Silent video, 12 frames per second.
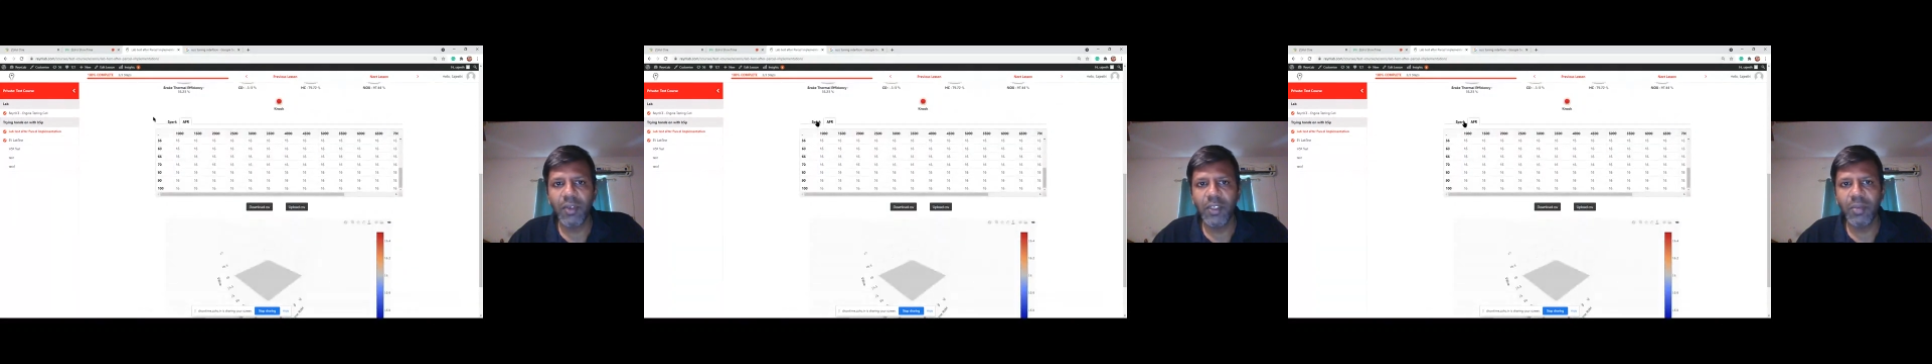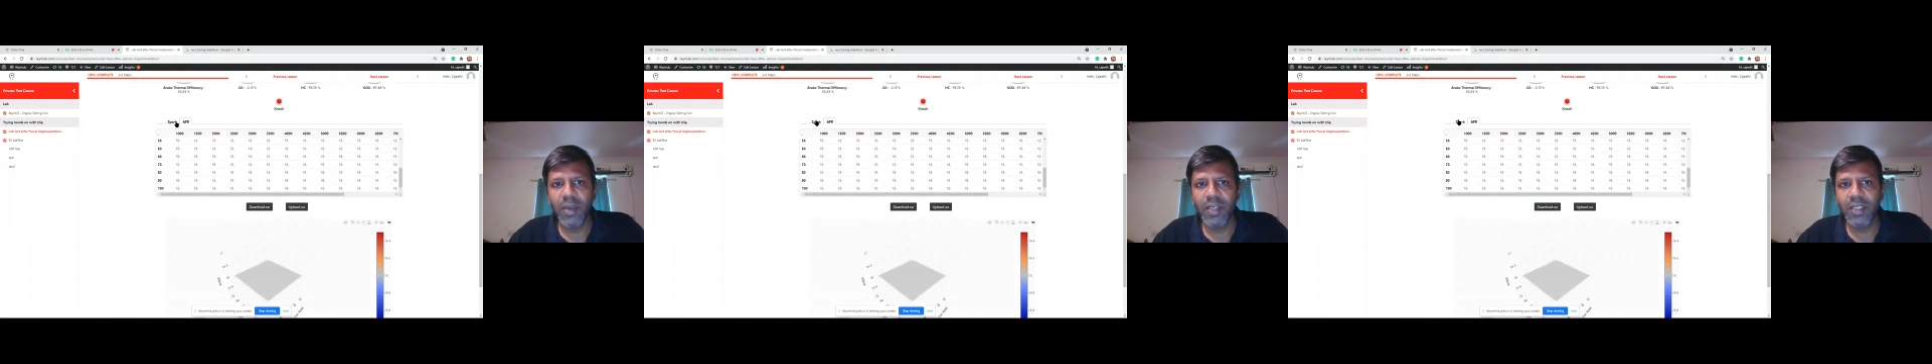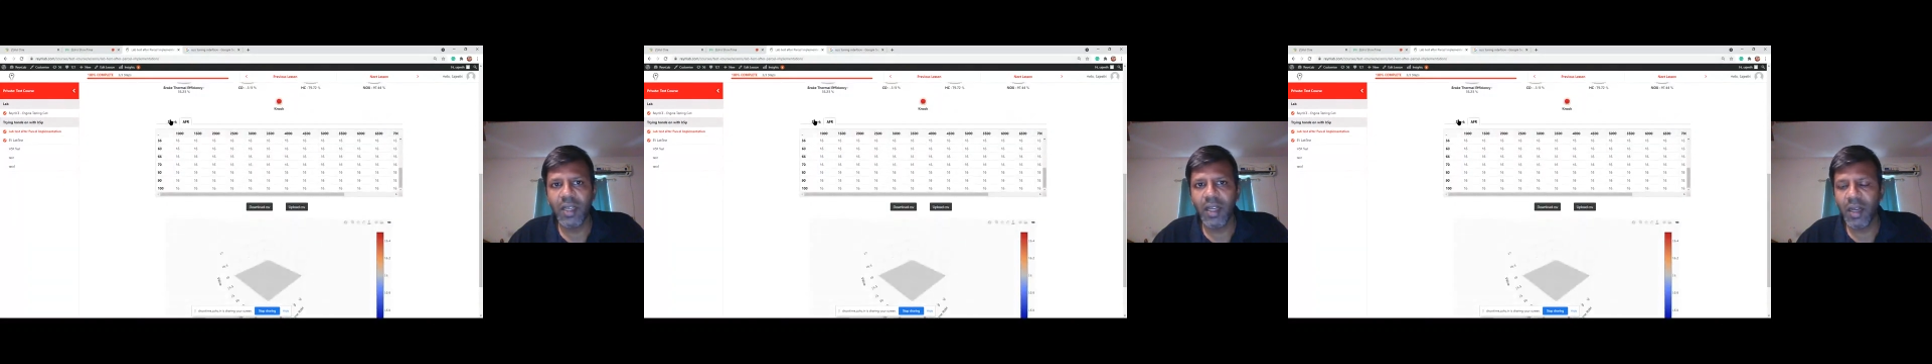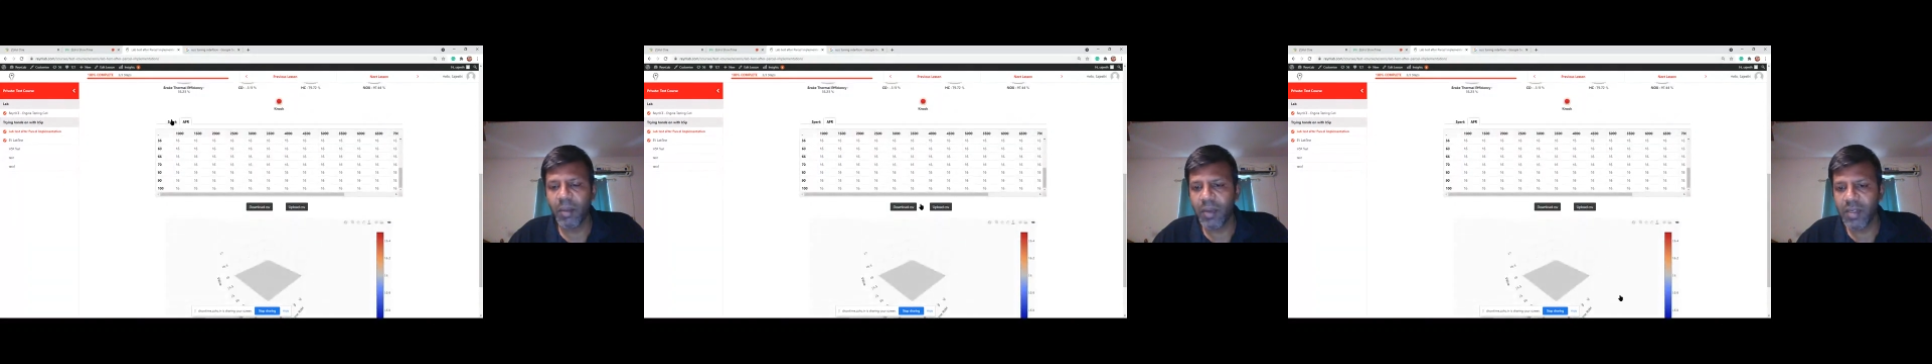which
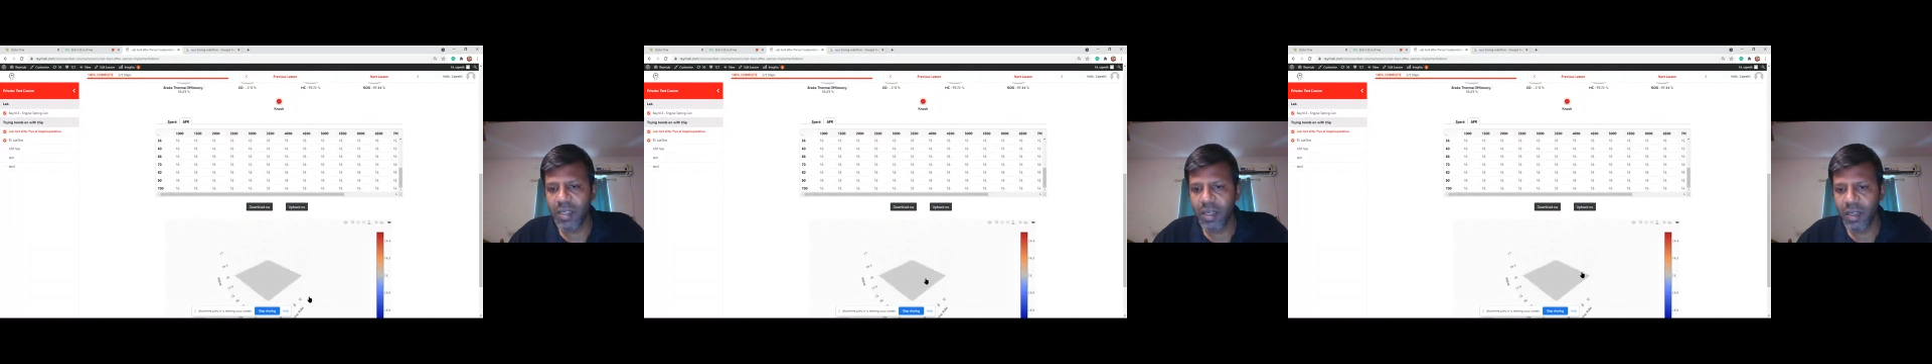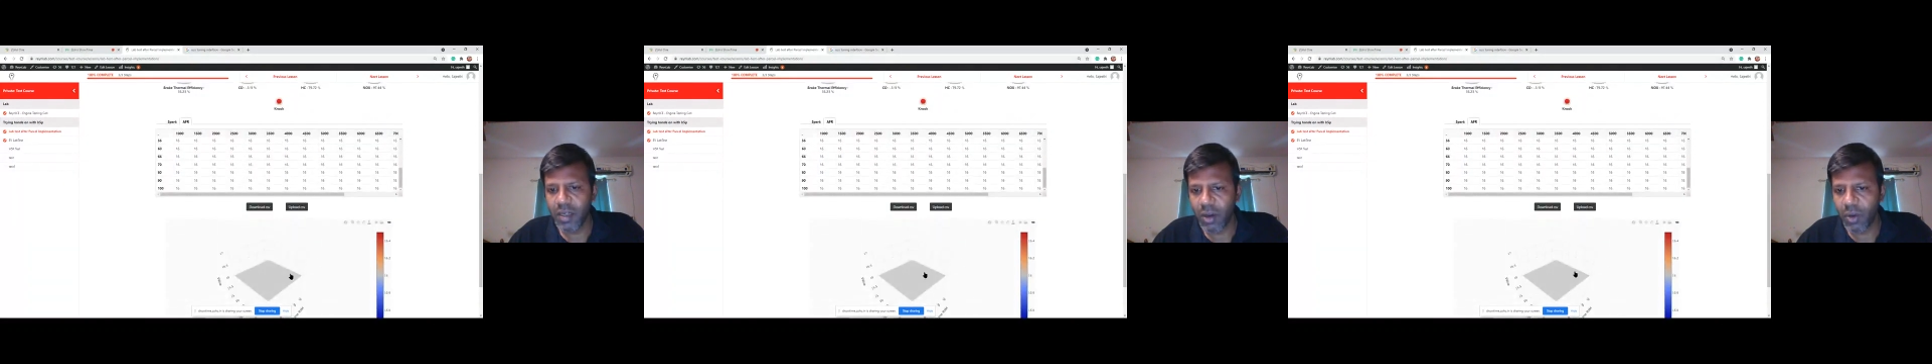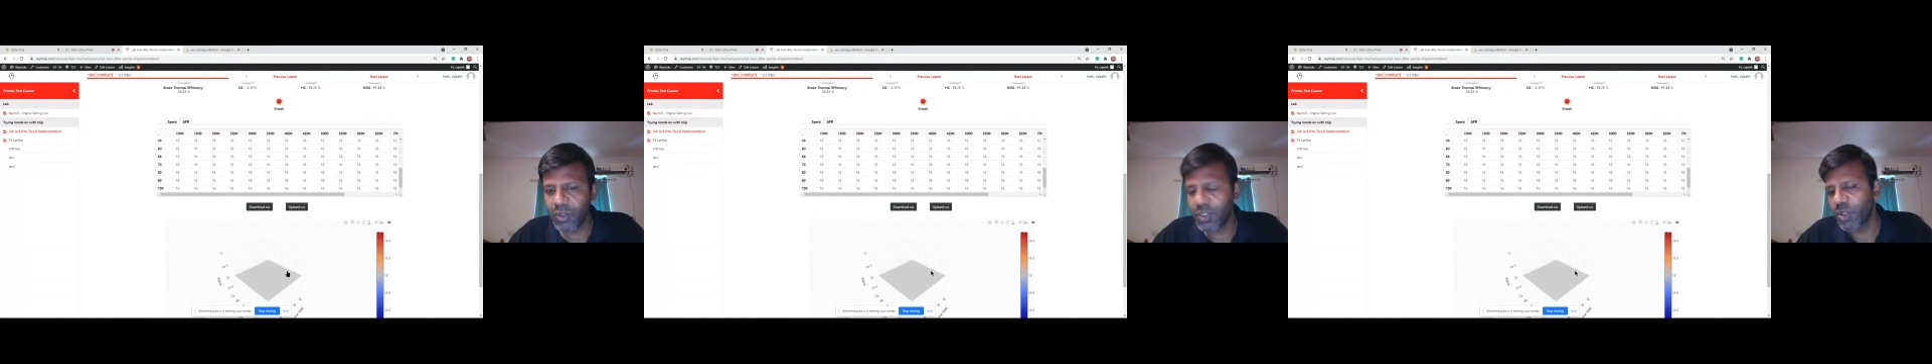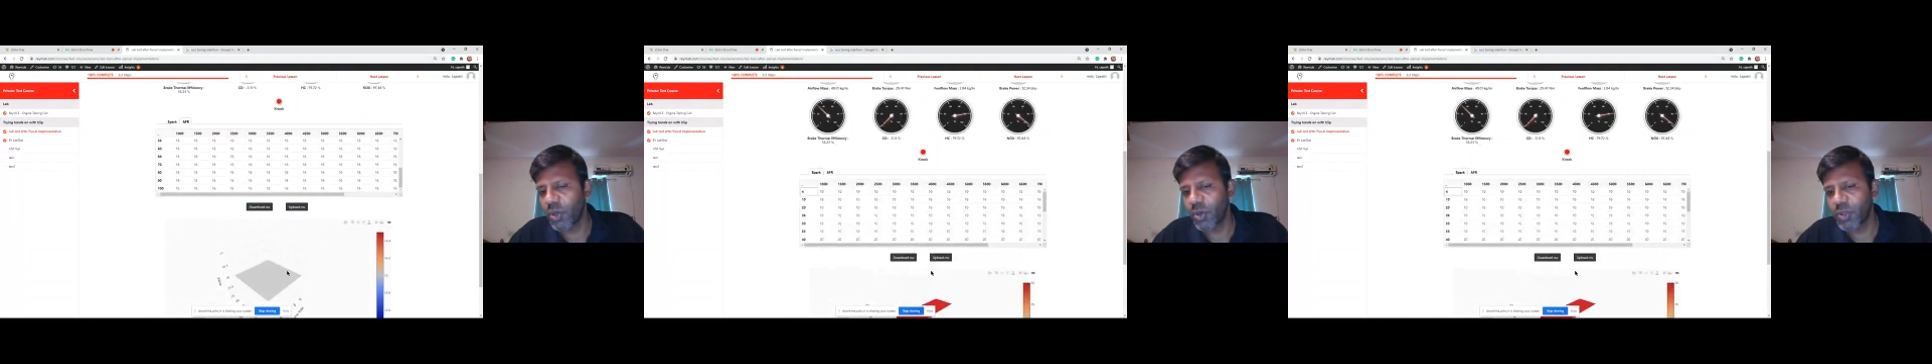basically represent how
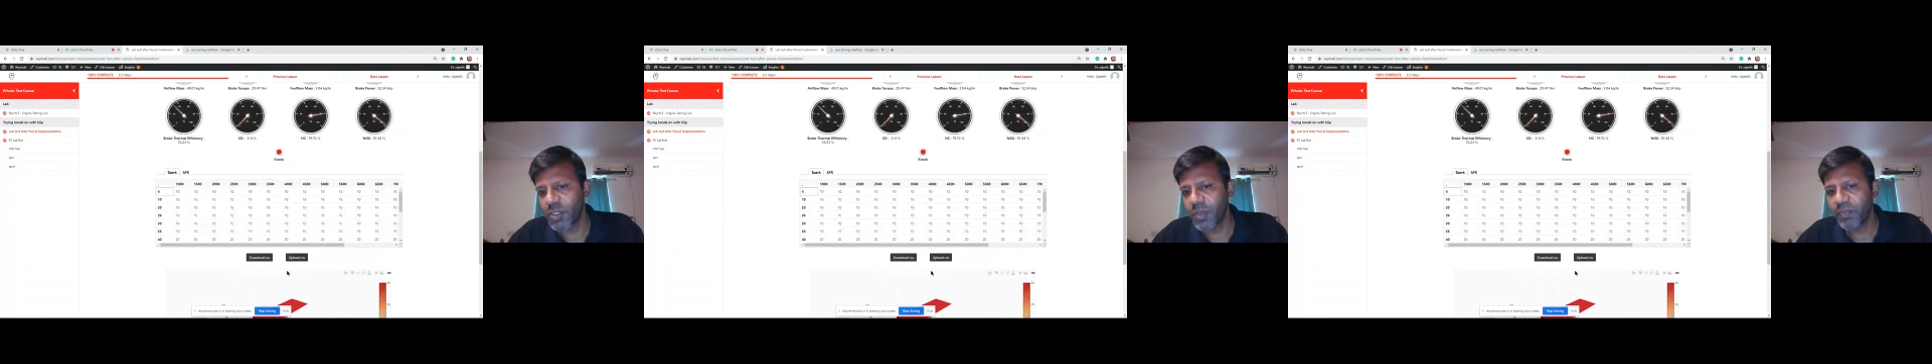this looks.